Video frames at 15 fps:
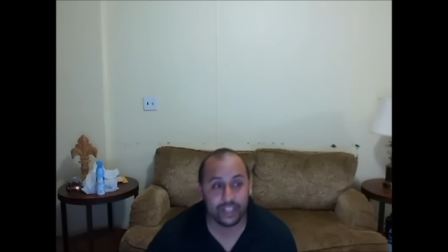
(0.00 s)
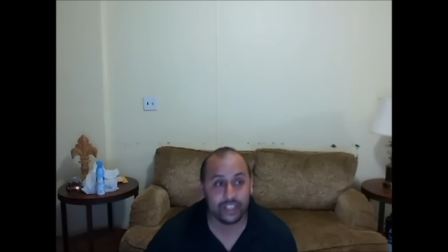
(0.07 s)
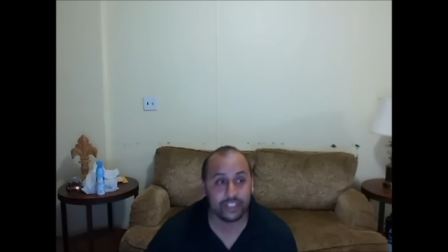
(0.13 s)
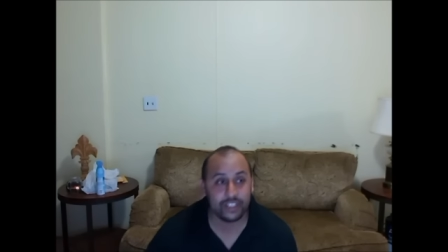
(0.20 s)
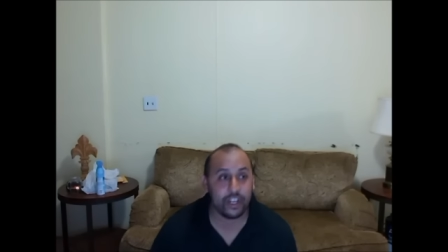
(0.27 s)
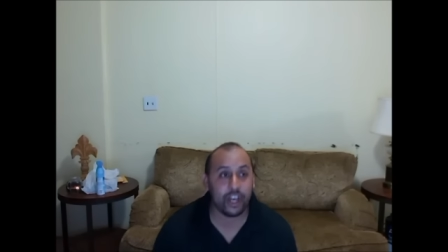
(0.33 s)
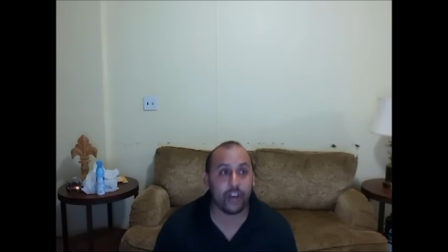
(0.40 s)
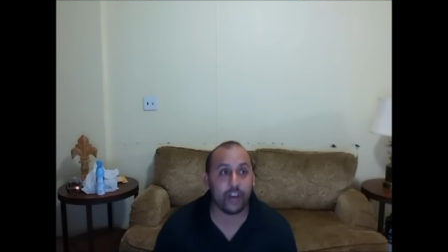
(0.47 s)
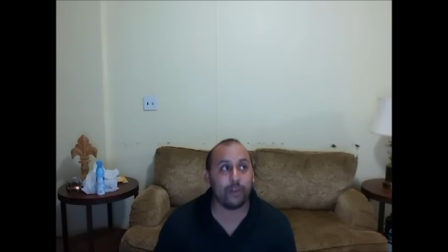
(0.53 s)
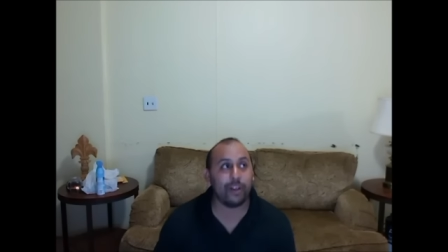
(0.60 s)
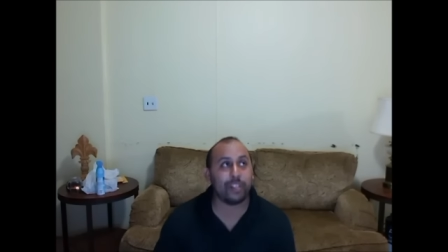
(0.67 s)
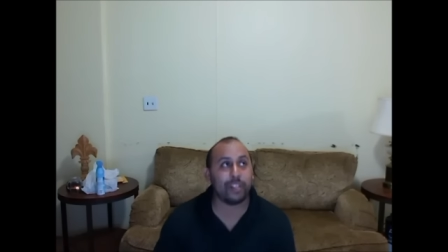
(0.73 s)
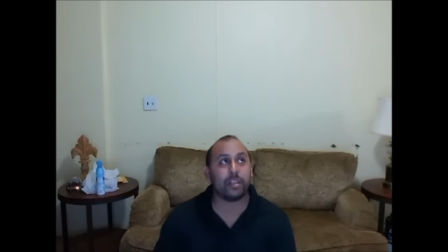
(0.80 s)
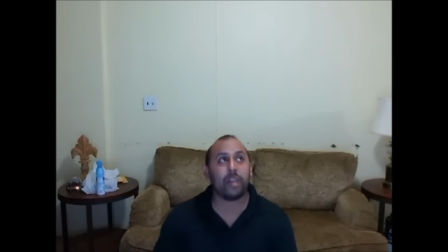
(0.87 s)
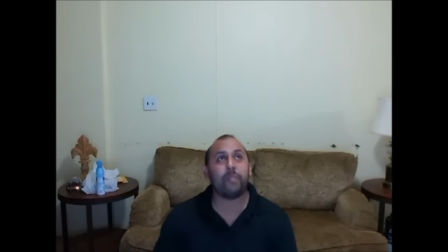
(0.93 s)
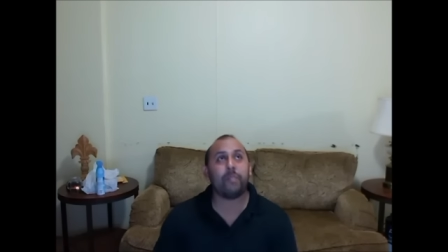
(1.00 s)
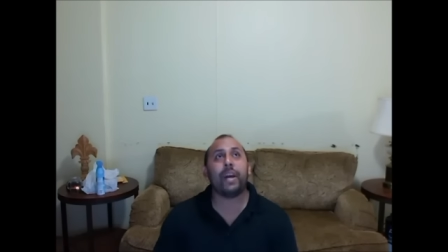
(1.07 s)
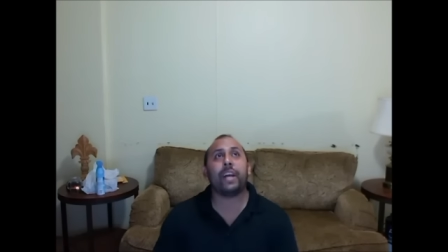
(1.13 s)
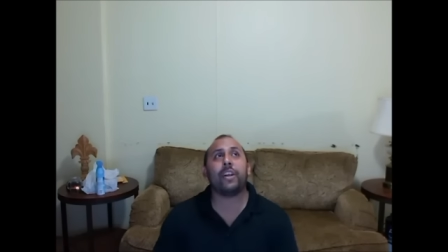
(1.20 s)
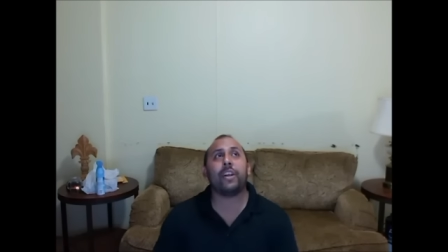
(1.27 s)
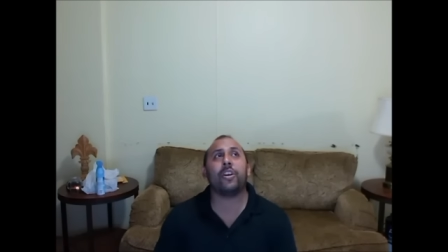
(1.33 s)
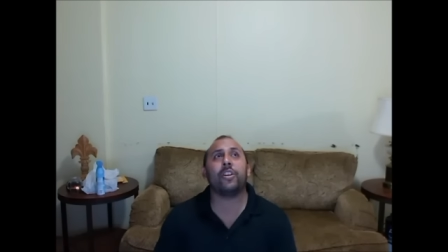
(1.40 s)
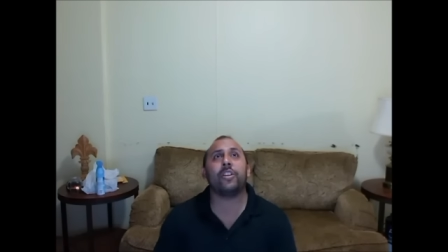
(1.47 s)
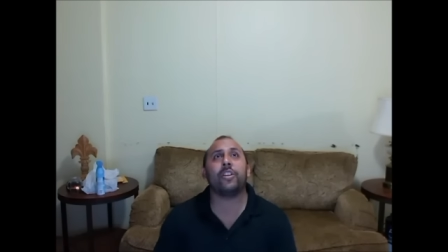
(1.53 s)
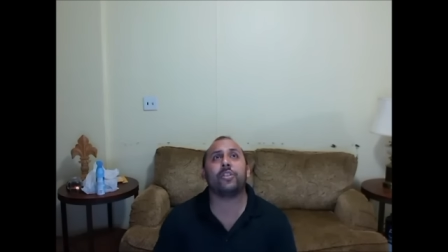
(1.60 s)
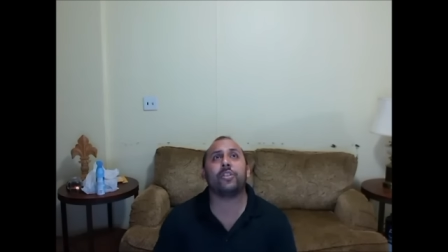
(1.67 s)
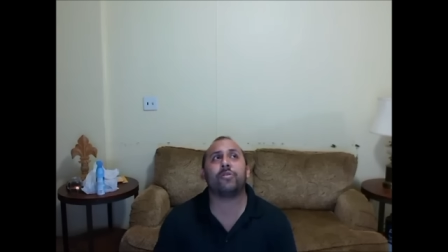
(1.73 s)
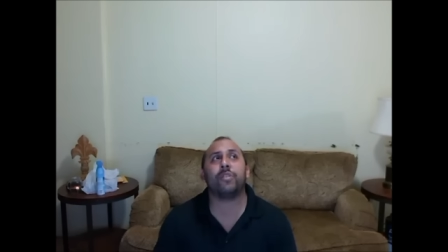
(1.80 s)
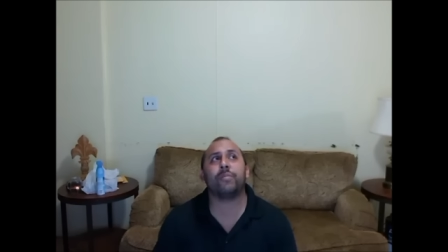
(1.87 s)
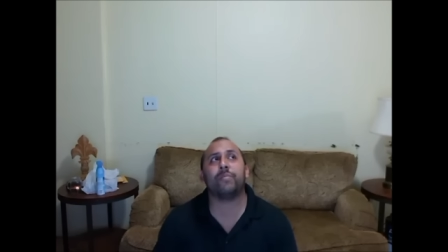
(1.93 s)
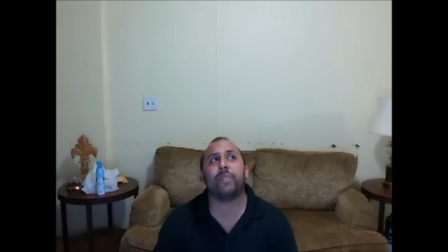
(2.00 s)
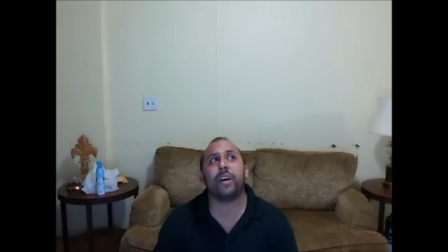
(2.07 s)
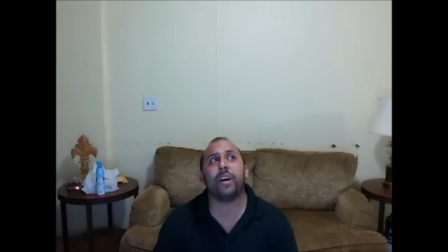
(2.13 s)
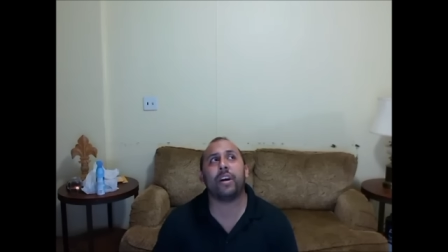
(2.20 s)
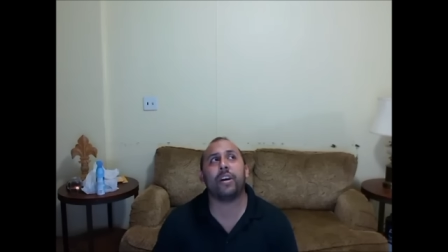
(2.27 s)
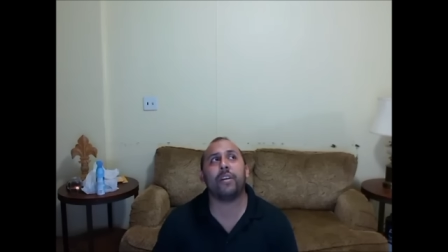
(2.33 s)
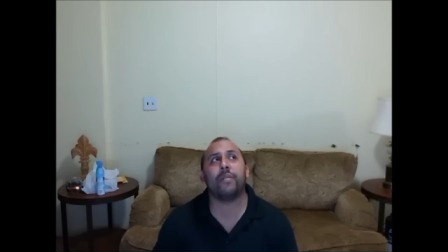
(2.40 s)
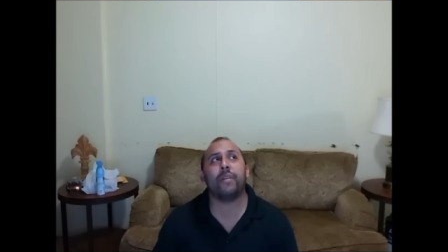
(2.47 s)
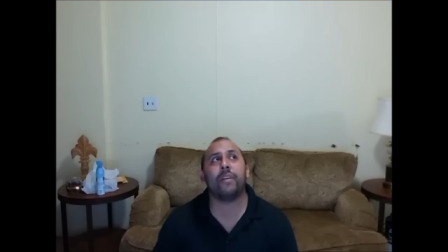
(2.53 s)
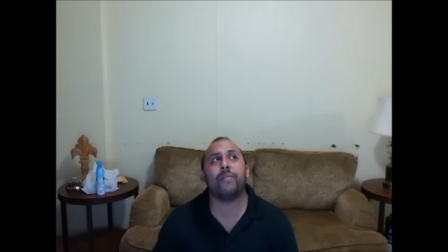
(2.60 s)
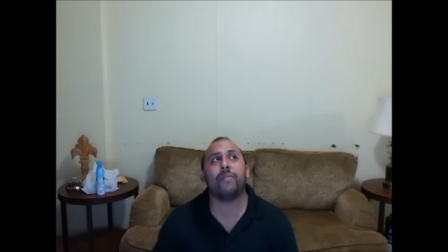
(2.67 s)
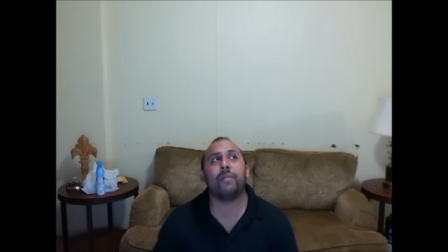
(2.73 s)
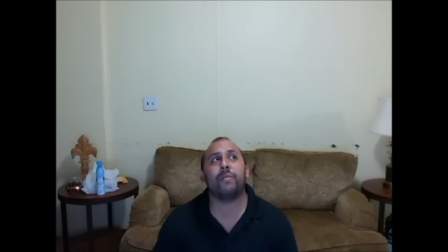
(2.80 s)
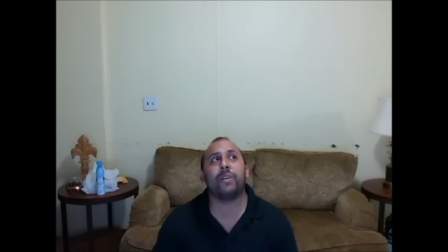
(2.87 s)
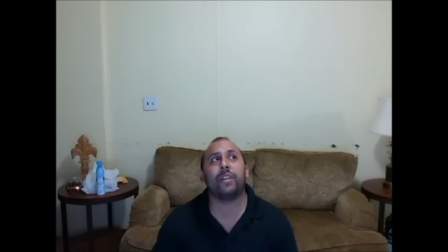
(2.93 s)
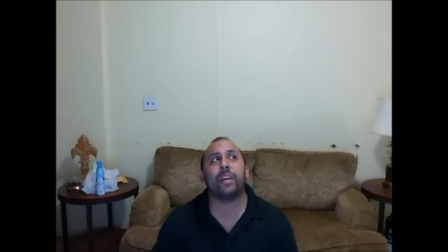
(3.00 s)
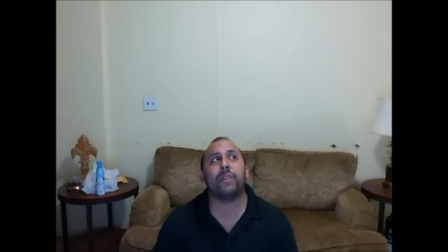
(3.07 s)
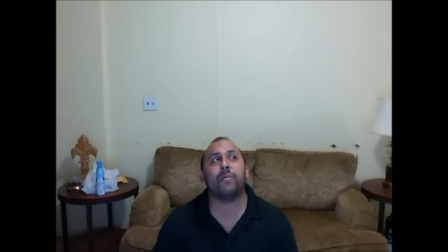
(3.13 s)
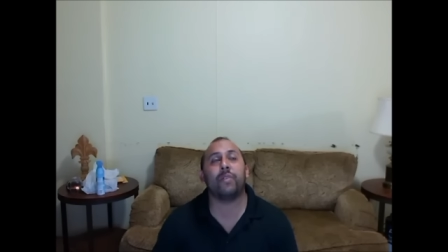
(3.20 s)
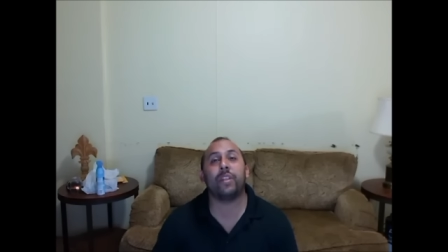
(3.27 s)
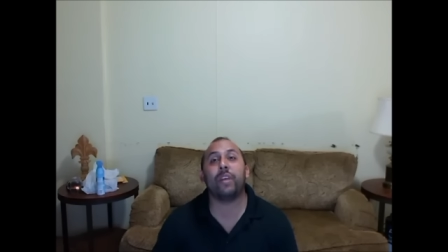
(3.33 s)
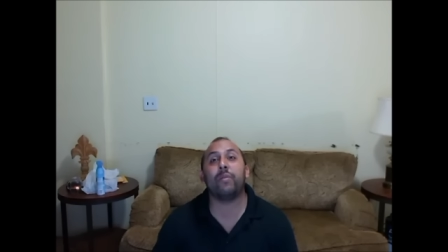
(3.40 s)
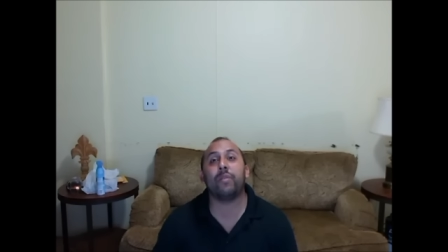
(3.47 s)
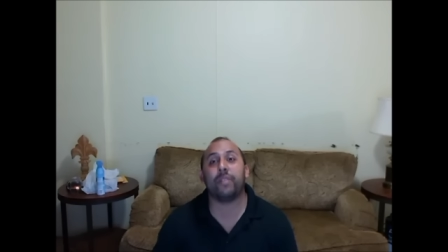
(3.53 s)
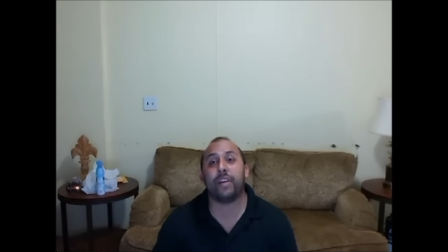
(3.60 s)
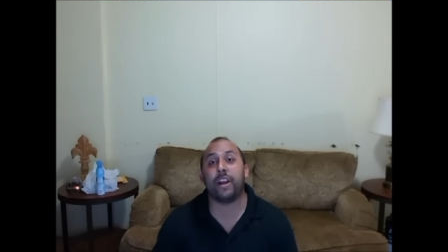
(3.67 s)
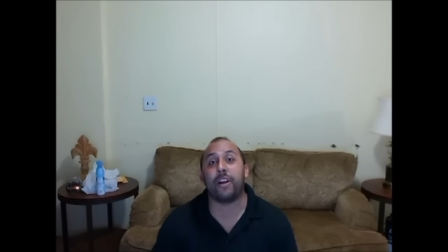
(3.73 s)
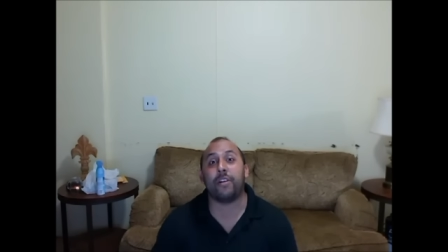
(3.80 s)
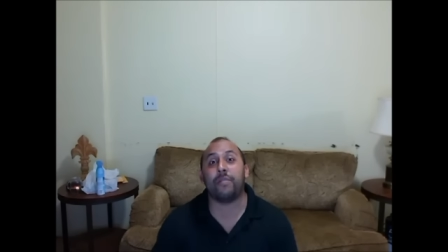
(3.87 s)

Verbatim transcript: So now let's get back on the trip uh, memory lane when they were there.